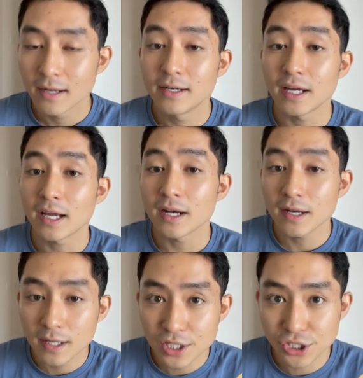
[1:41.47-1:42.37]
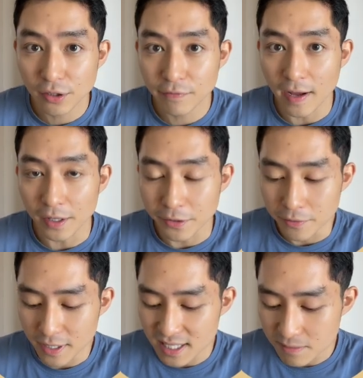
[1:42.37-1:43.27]
the initial
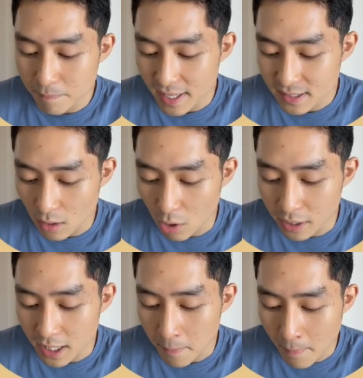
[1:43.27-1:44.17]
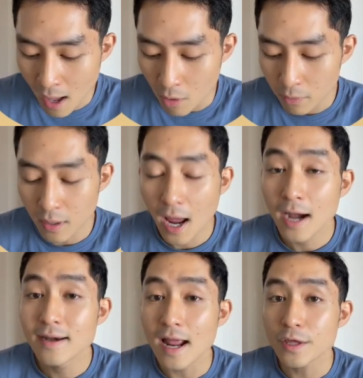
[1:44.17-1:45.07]
value is based on the amount
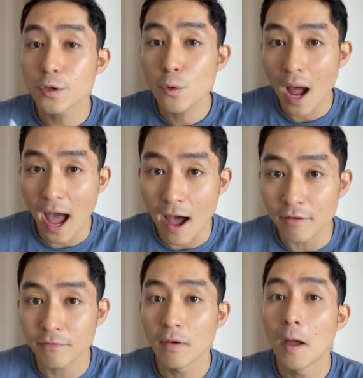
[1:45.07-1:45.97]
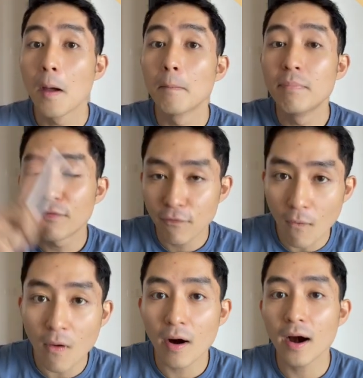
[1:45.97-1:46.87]
that you have
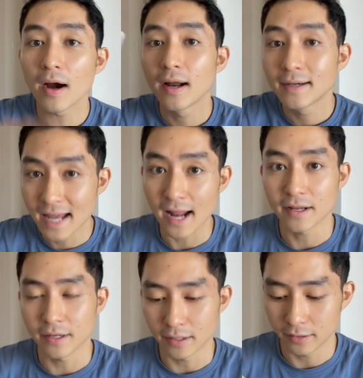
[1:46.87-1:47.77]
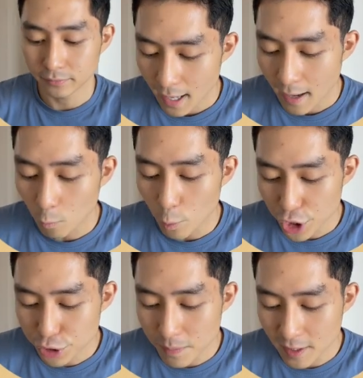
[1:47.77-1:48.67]
before that year. And
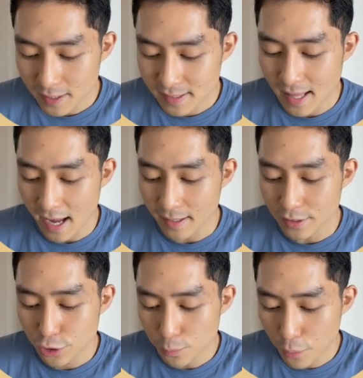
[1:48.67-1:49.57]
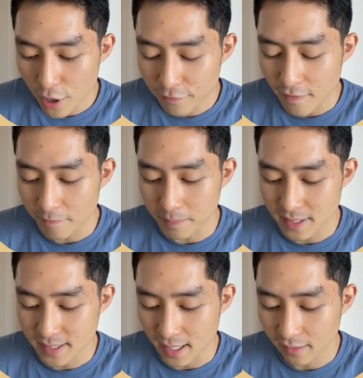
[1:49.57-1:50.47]
which means that the
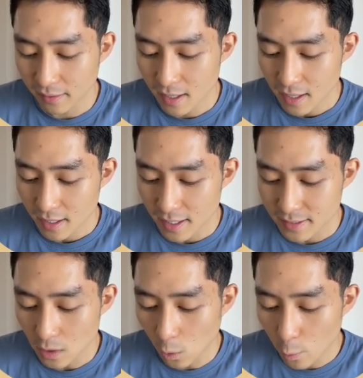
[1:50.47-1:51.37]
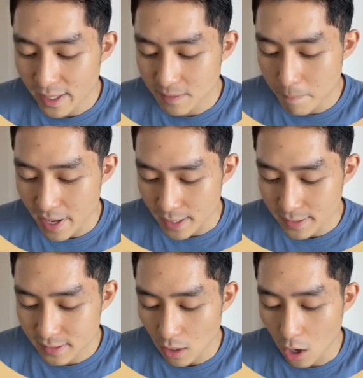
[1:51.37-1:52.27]
2.5% is always
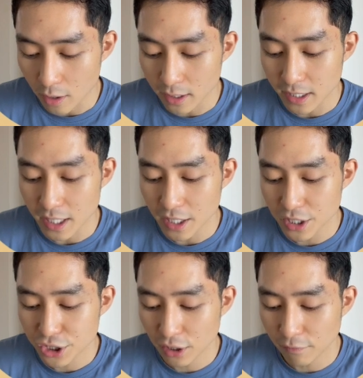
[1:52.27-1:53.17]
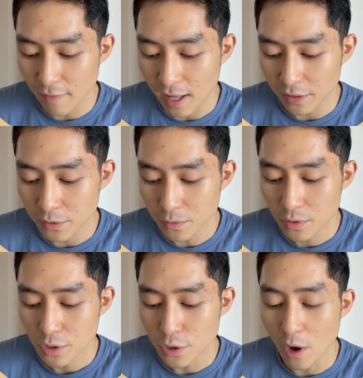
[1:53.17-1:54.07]
based on the initial value
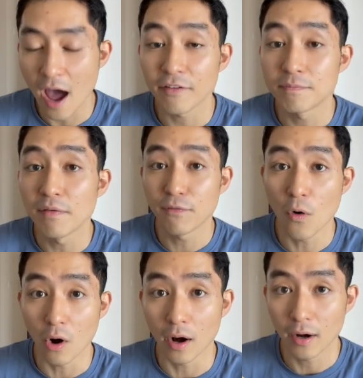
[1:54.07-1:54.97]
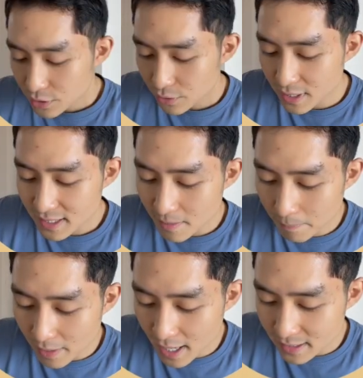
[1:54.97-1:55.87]
you have before. So this
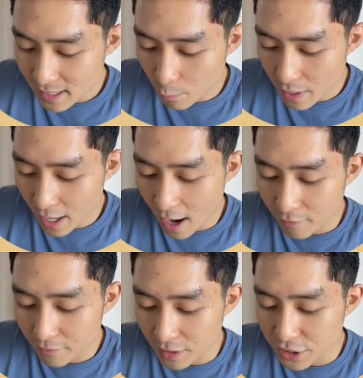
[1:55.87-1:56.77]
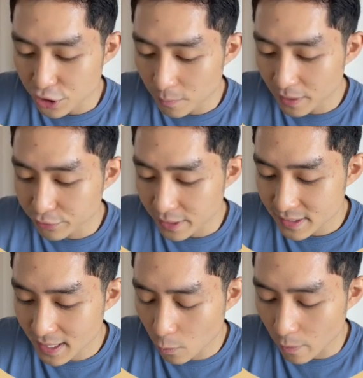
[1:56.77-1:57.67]
implies that we have a geometric
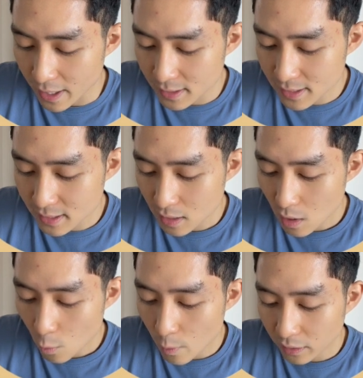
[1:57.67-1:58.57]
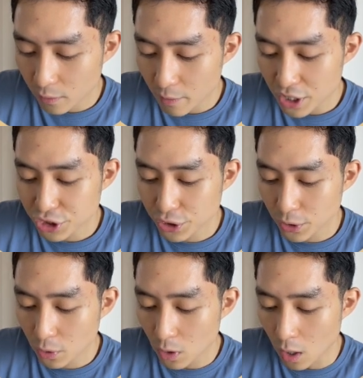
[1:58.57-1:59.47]
sequence with the
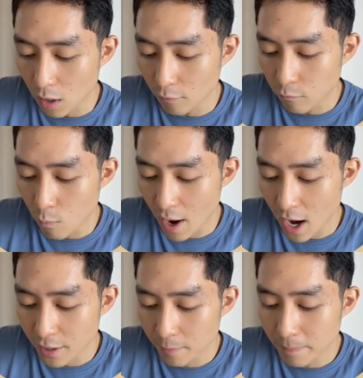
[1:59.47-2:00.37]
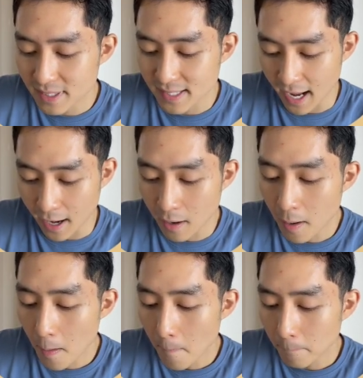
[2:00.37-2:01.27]
ratio of 100%
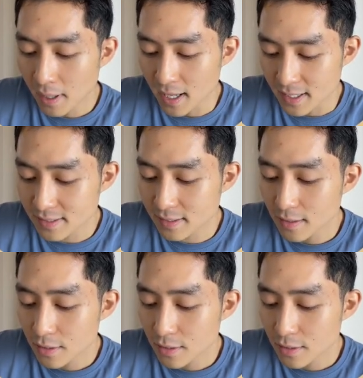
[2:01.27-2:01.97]
plus